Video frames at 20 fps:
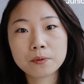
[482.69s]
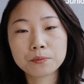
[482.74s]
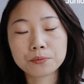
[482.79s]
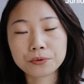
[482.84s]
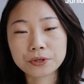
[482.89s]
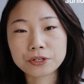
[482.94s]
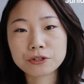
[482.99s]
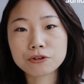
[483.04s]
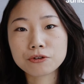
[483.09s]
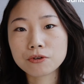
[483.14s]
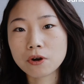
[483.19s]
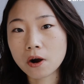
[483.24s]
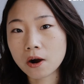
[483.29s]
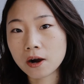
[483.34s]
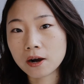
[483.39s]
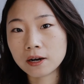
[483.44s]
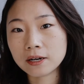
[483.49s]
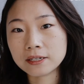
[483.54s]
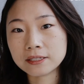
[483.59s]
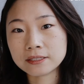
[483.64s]
bring you
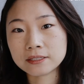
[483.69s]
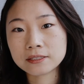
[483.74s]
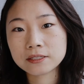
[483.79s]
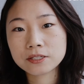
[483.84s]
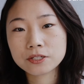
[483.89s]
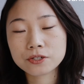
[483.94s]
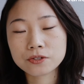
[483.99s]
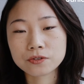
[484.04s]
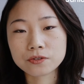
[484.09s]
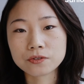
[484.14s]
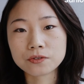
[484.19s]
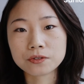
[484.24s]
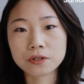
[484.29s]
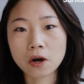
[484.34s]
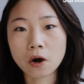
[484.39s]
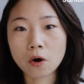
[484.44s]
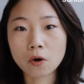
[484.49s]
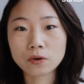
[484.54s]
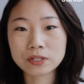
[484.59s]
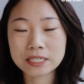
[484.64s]
on to the
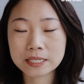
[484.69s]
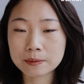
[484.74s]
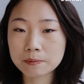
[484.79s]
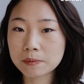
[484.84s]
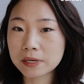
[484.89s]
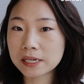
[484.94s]
whole team